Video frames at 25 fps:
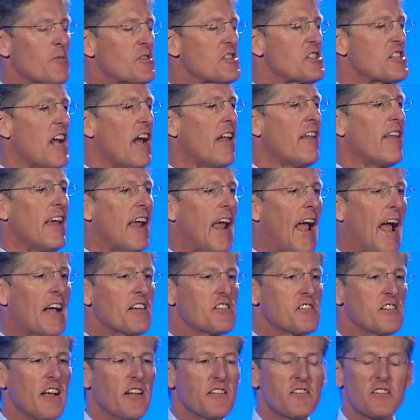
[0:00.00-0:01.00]
selling
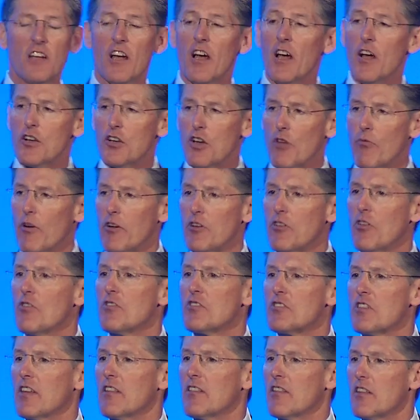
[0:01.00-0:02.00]
assets to
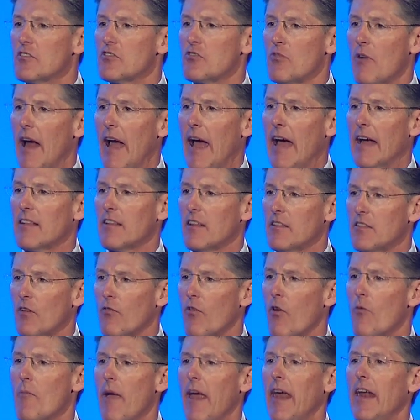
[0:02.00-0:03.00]
reducing the drag that the
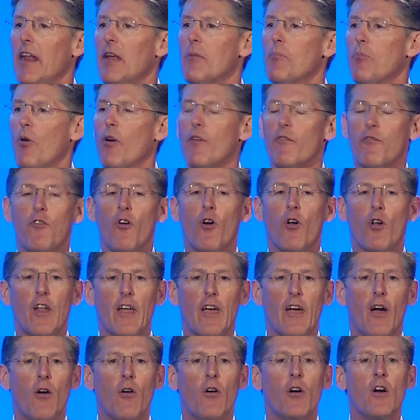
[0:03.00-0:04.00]
remaining
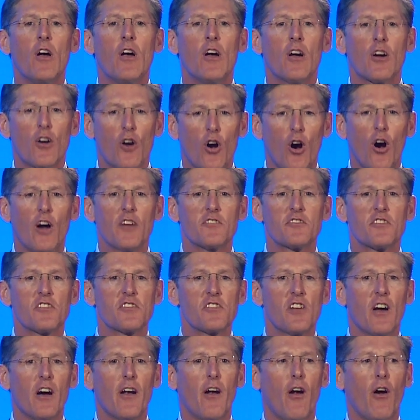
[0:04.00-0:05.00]
portfolio
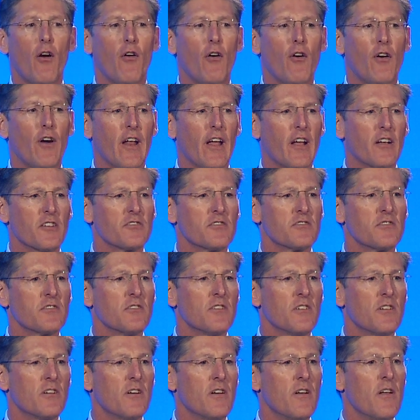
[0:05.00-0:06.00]
causes on our earnings.
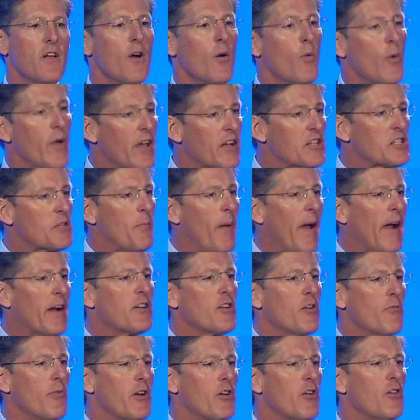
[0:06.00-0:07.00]
We
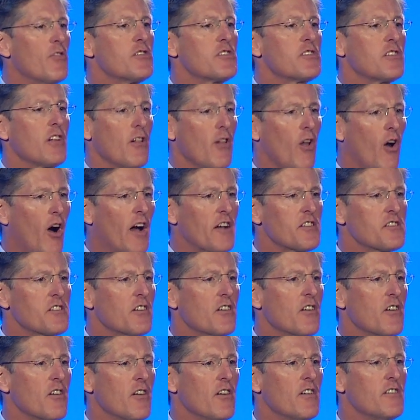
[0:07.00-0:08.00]
expect to reduce the loss
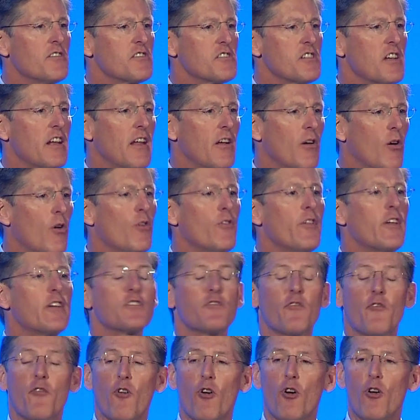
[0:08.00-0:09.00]
incurred in Citi
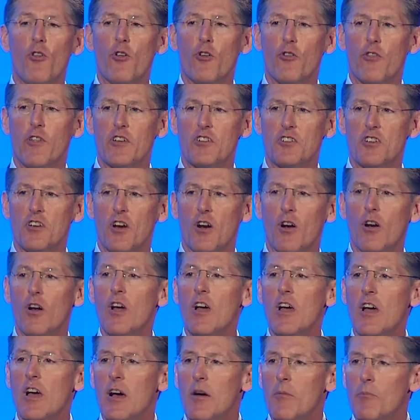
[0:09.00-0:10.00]
Holdings further this year,
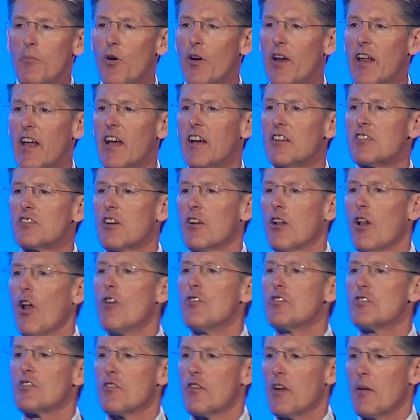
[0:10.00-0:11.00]
putting us
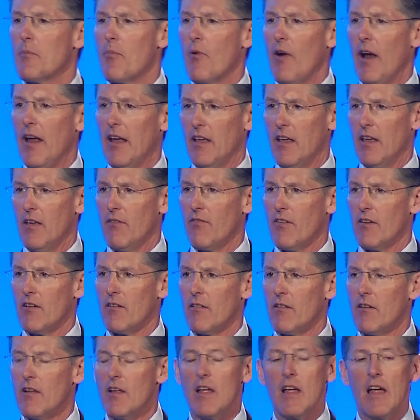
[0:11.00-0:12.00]
closer to break-even,
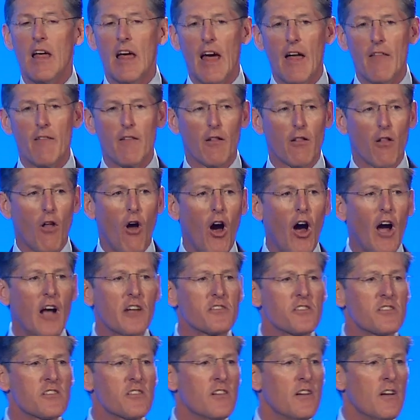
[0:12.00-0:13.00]
and the
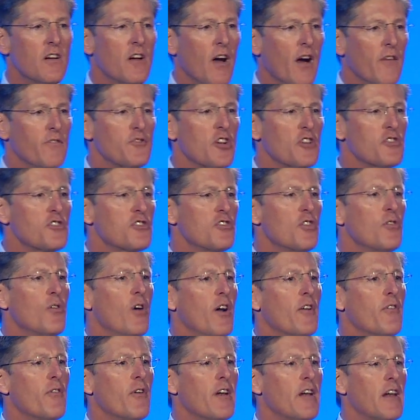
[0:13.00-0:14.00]
loss of just
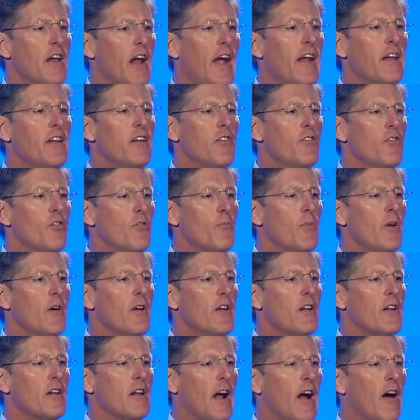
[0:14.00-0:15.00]
$292
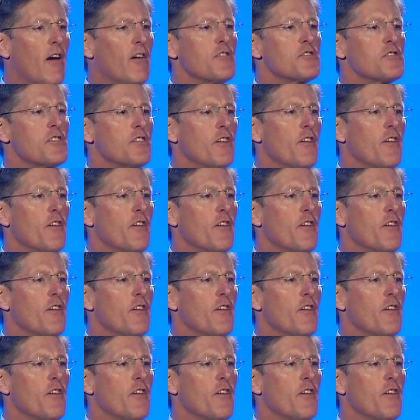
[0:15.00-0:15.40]
million in